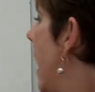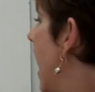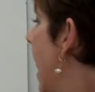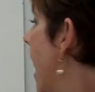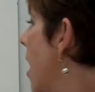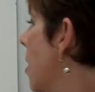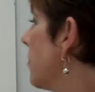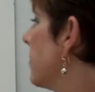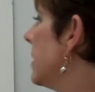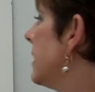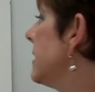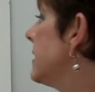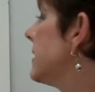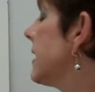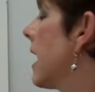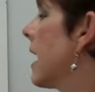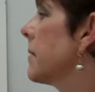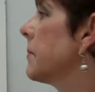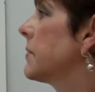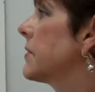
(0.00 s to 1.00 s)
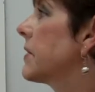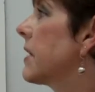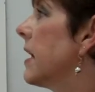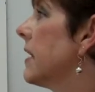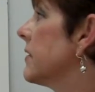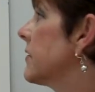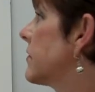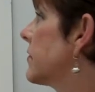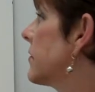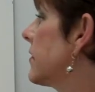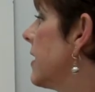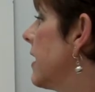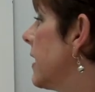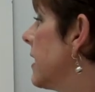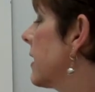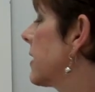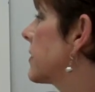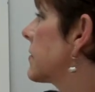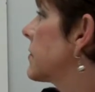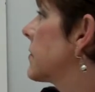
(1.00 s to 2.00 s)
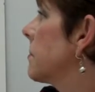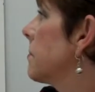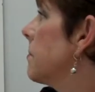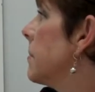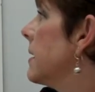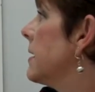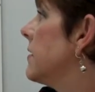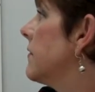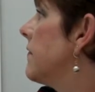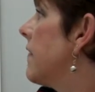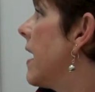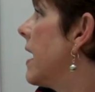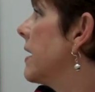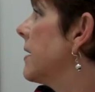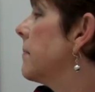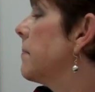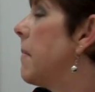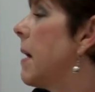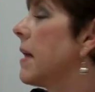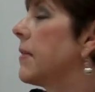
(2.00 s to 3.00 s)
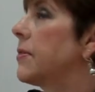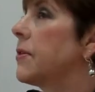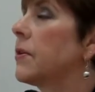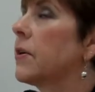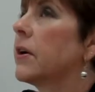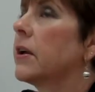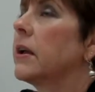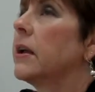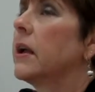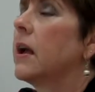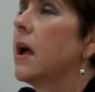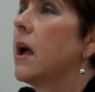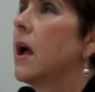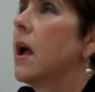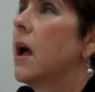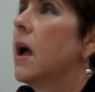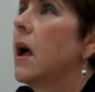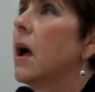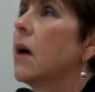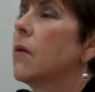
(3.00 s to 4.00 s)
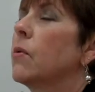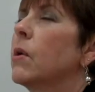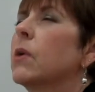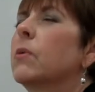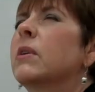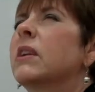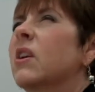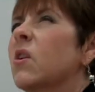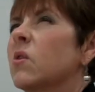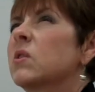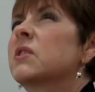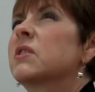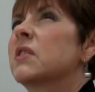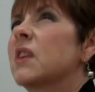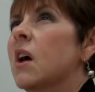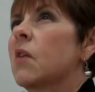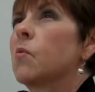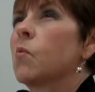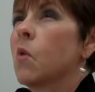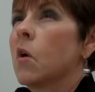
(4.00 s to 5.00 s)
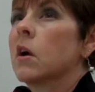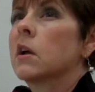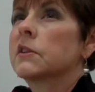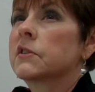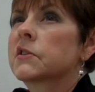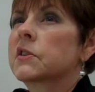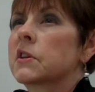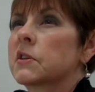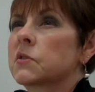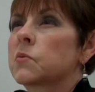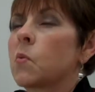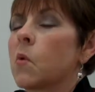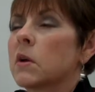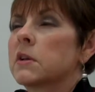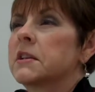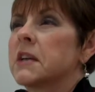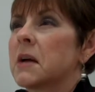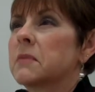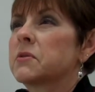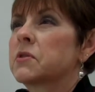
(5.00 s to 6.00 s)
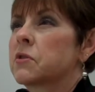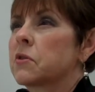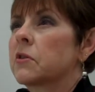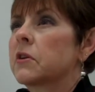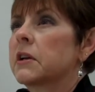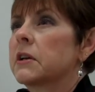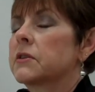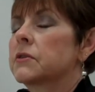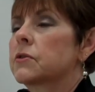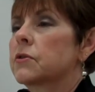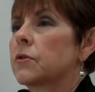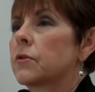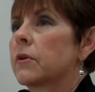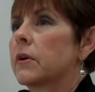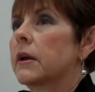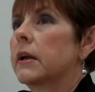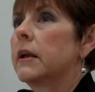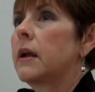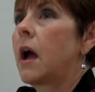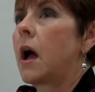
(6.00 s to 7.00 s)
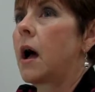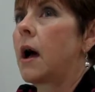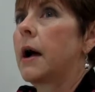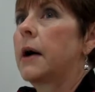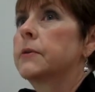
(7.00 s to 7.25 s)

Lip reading: How many times can 6 be divided by 3? Well, we know it's not once, because 1 times 3 is 3.